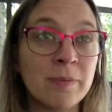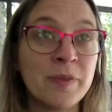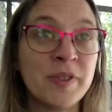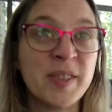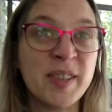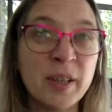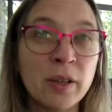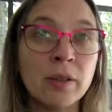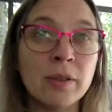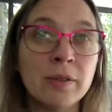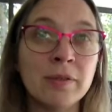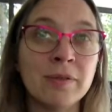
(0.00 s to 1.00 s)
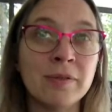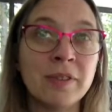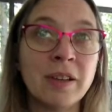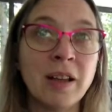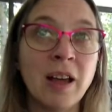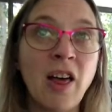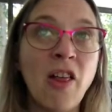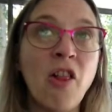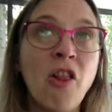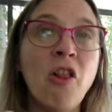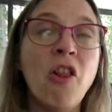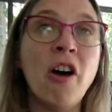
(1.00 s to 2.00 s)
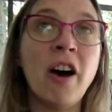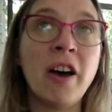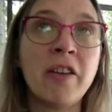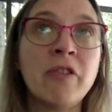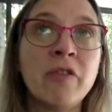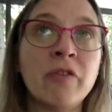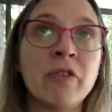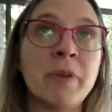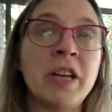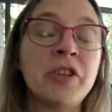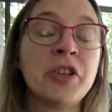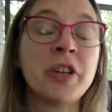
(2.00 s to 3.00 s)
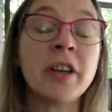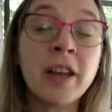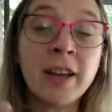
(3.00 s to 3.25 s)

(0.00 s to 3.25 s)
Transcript: still a lot of information.